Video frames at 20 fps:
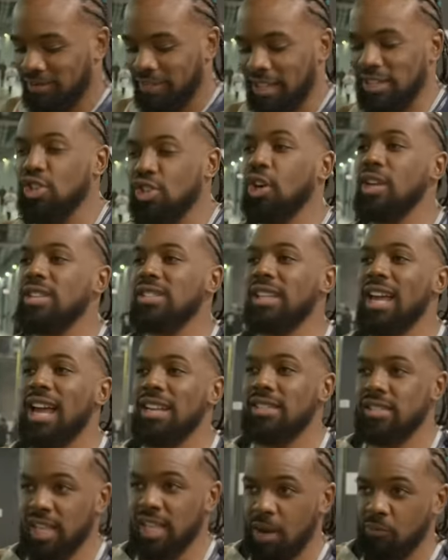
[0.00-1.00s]
They took his
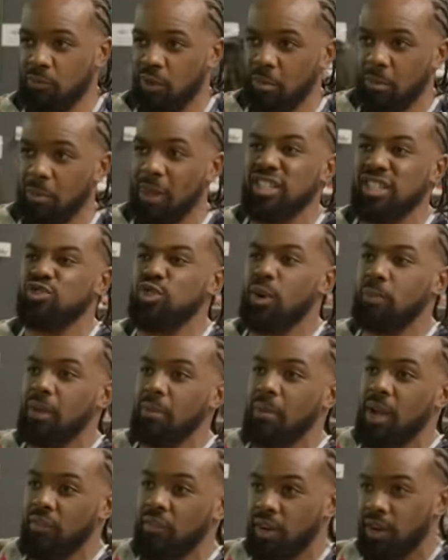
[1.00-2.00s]
last name from him. They stripped
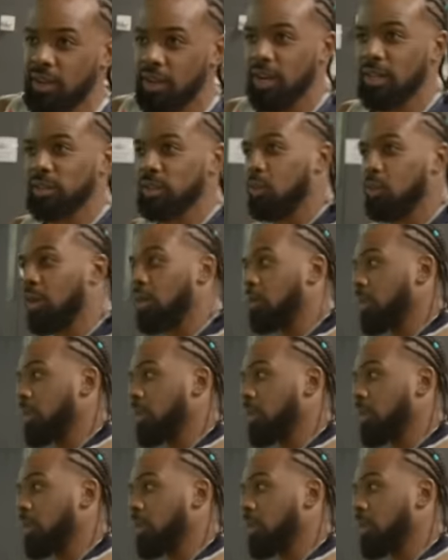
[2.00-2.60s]
him of it. So what